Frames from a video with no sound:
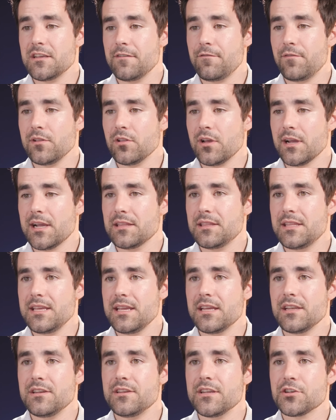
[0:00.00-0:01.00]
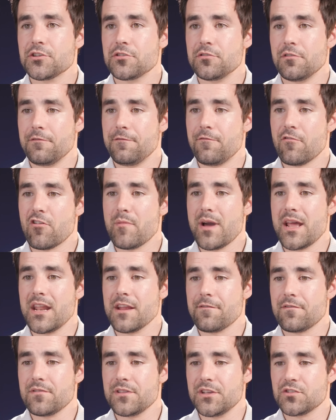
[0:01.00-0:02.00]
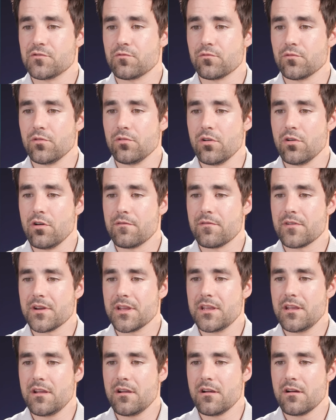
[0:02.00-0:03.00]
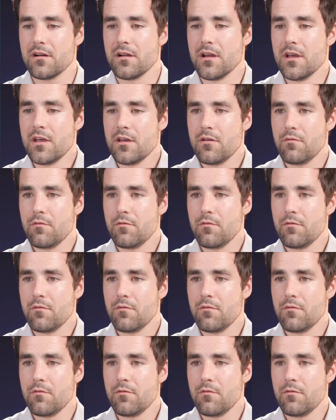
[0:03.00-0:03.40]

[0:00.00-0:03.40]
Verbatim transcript: if we look at the conditional formatting for this rule over here,